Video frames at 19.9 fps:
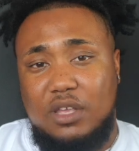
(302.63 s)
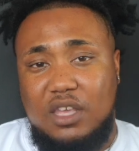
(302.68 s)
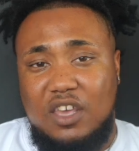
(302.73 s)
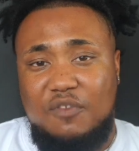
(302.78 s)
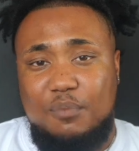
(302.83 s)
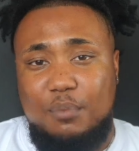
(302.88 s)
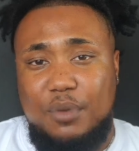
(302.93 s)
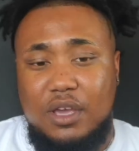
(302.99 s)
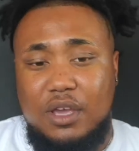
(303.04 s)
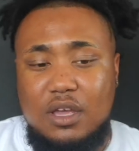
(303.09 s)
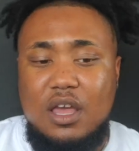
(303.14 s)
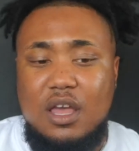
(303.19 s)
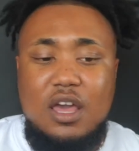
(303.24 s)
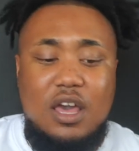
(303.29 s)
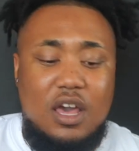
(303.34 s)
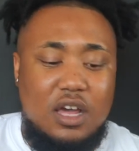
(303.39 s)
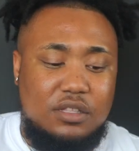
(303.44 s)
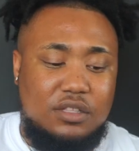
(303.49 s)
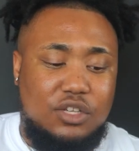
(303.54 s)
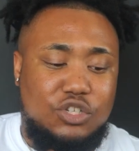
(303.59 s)
give me
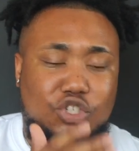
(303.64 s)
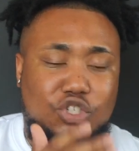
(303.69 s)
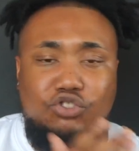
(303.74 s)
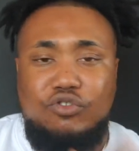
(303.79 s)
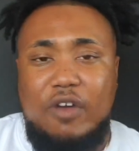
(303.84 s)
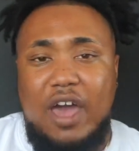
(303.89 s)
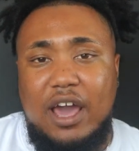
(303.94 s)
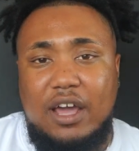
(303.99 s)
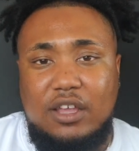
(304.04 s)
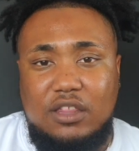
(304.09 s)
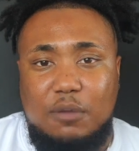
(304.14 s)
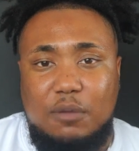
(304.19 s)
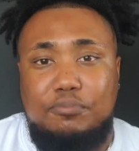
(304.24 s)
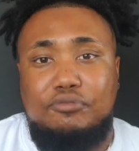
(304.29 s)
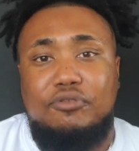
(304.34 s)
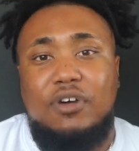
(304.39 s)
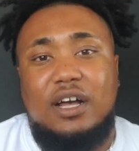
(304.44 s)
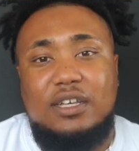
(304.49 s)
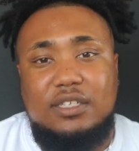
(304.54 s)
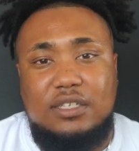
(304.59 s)
to track the
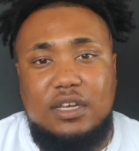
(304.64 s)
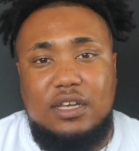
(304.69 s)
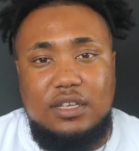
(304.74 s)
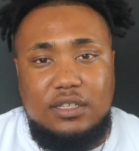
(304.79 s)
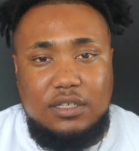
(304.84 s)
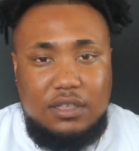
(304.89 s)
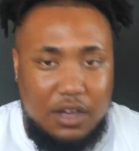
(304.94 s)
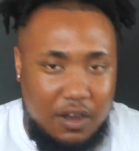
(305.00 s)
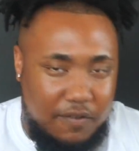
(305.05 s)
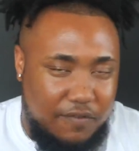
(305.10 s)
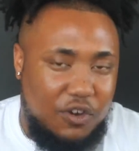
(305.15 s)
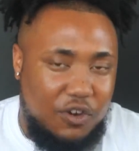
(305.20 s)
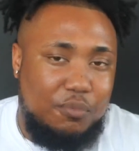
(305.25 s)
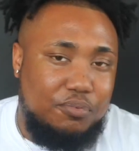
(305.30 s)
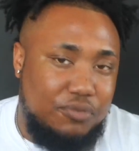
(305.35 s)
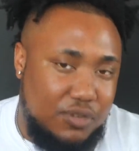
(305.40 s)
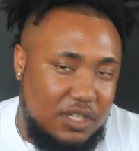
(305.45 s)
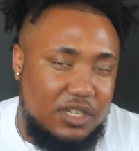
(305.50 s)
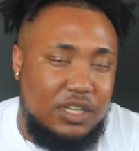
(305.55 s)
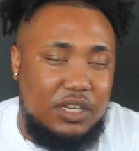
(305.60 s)
process of her
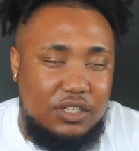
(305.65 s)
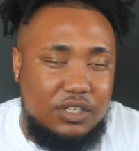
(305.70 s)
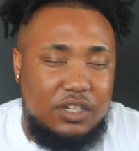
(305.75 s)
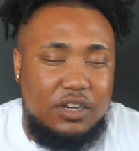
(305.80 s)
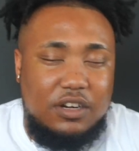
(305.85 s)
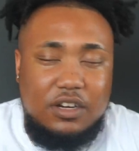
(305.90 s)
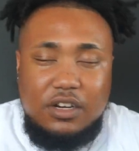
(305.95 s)
procedure.